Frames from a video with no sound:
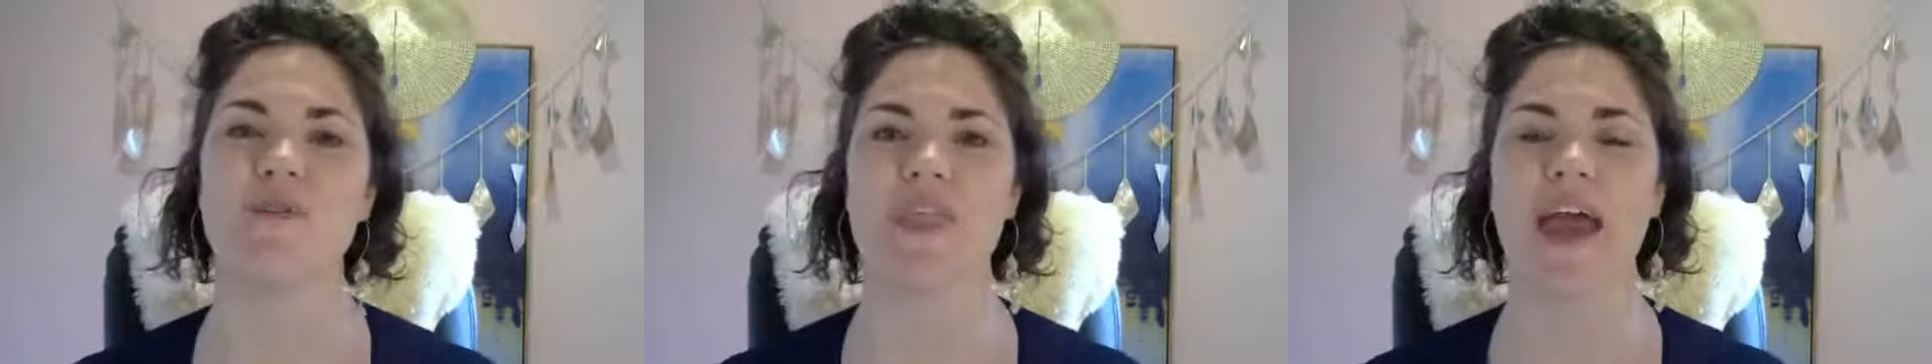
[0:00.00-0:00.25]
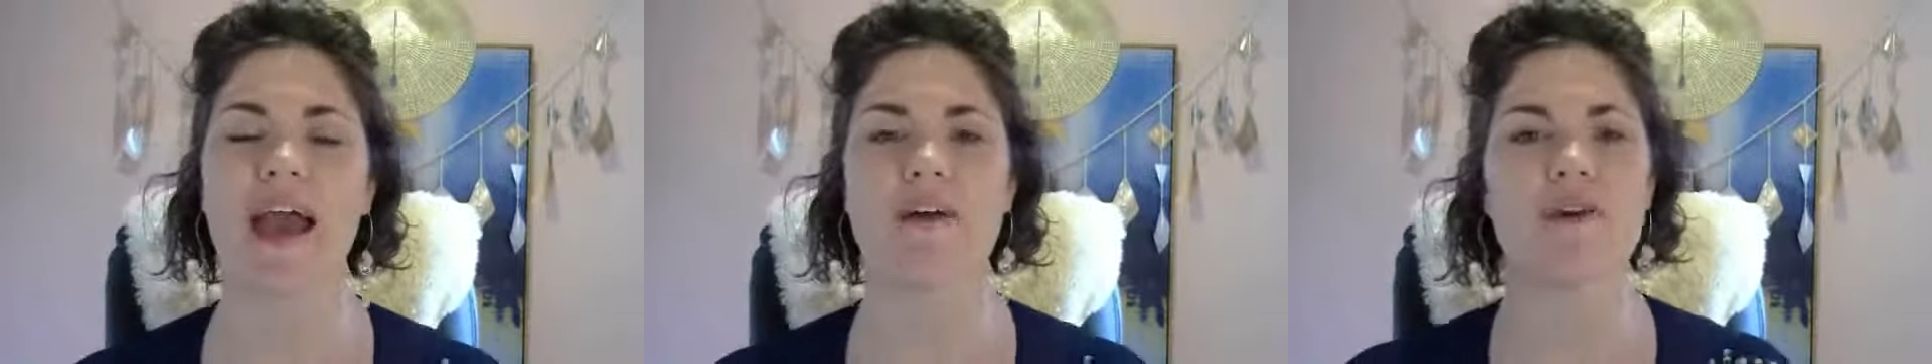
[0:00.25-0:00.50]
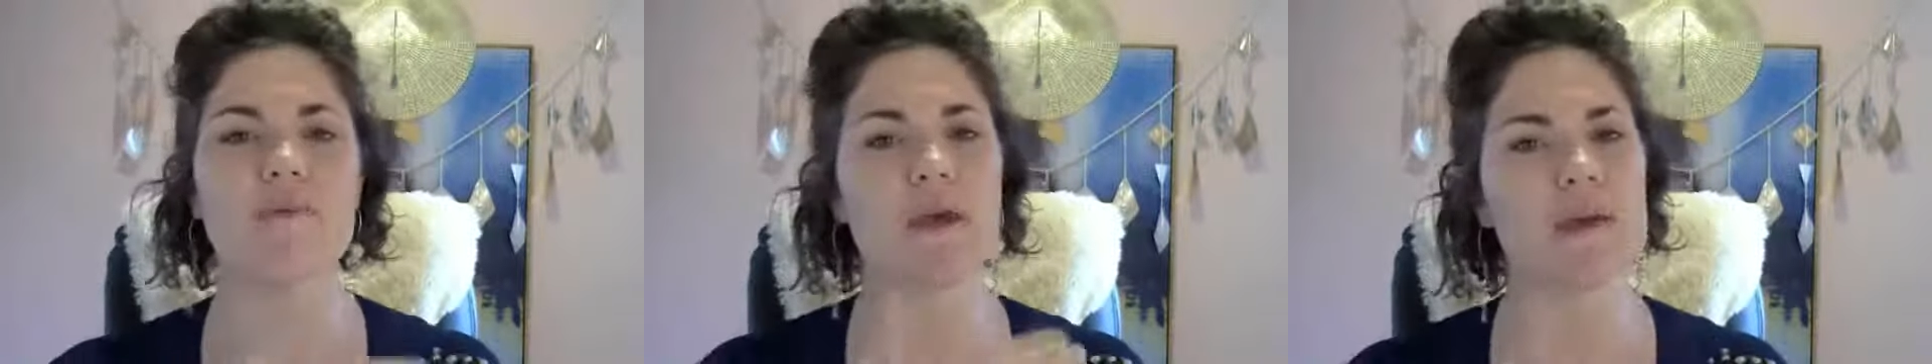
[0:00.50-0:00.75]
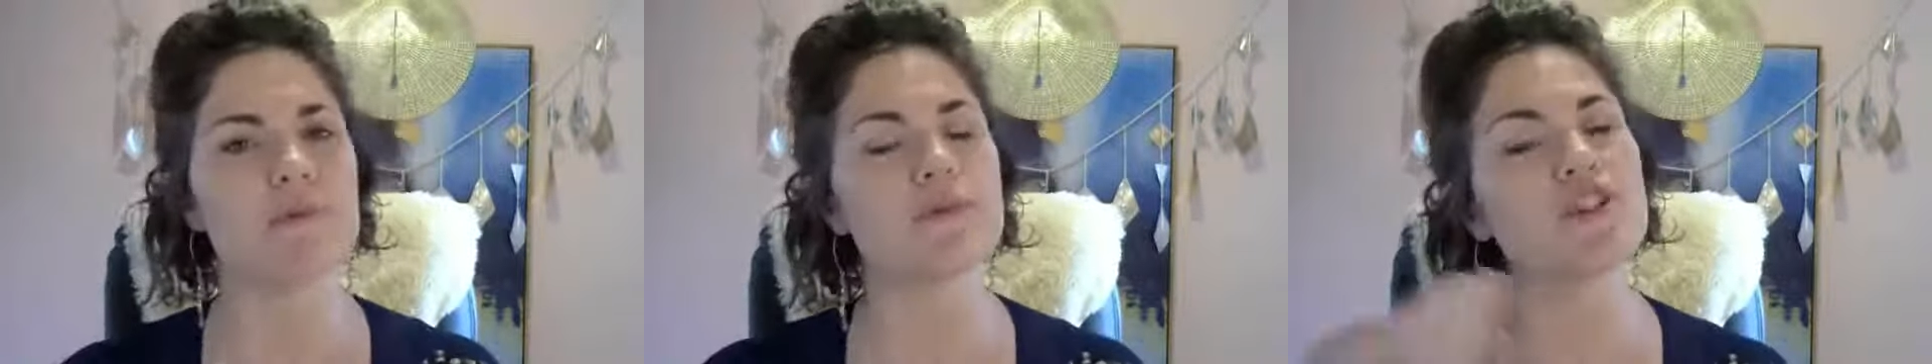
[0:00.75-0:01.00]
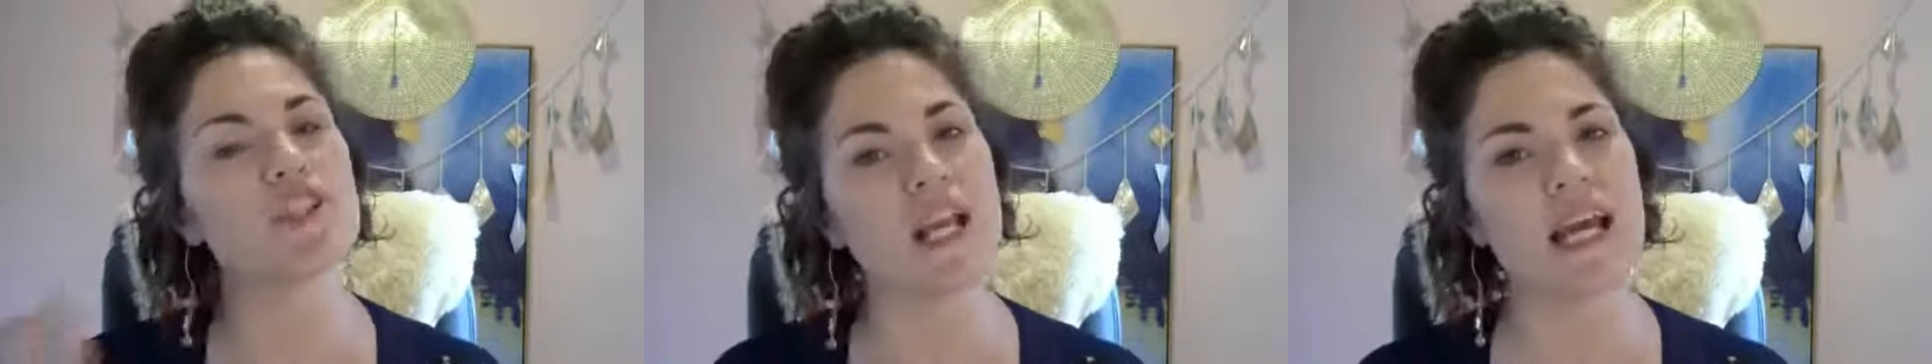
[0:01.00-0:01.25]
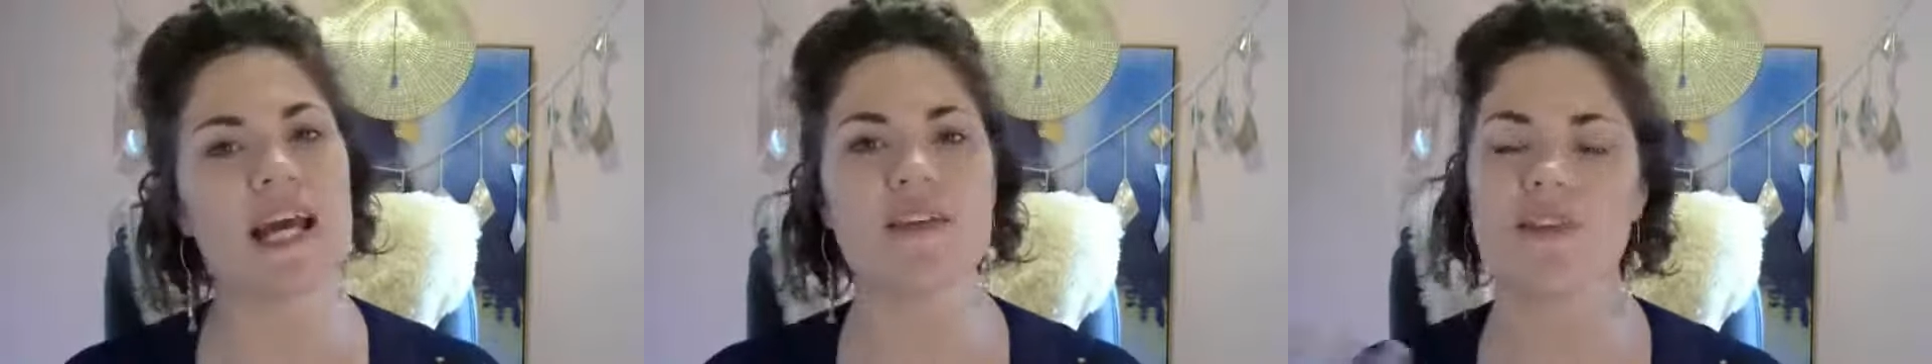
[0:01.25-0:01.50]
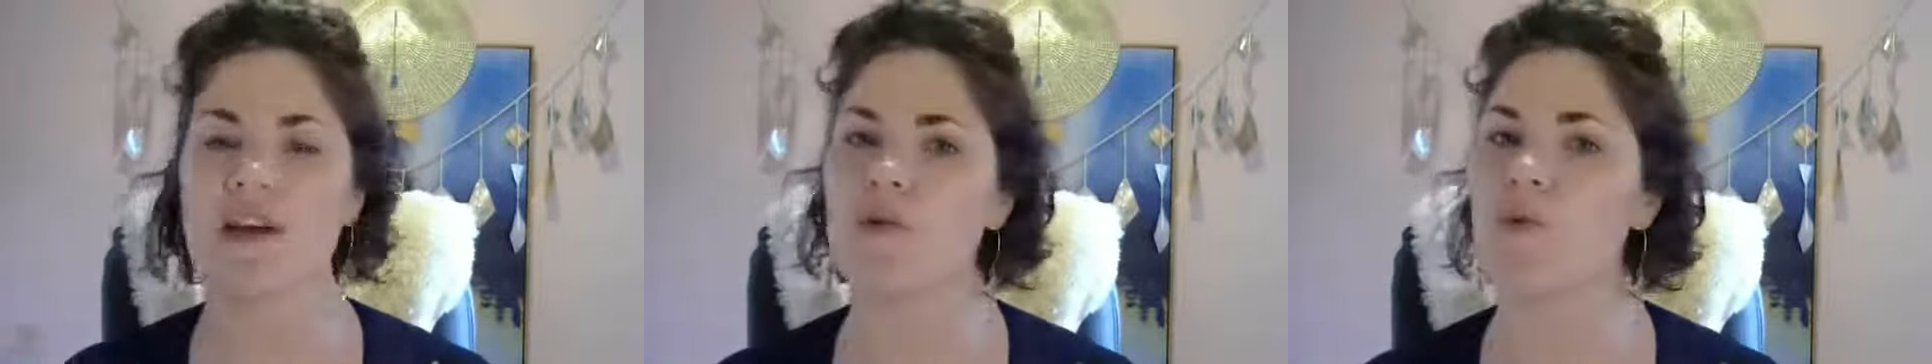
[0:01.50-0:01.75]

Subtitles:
with having people share their